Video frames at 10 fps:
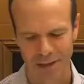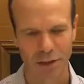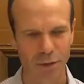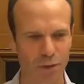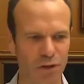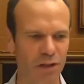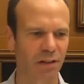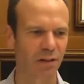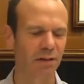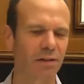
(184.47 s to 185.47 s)
Get to know their
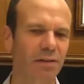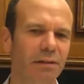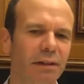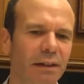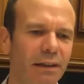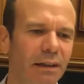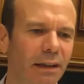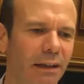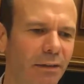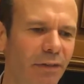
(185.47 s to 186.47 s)
skills.
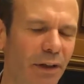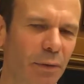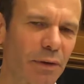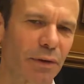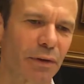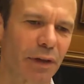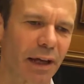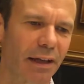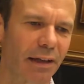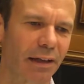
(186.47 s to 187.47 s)
Find out what they're good
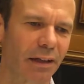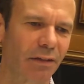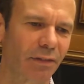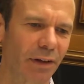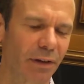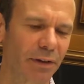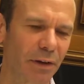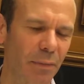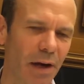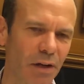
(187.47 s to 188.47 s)
at and find out how you
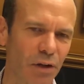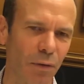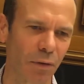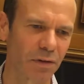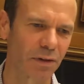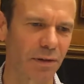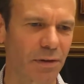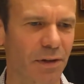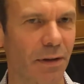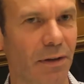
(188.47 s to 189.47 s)
can match goals to their
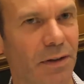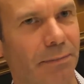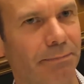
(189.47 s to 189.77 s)
skills.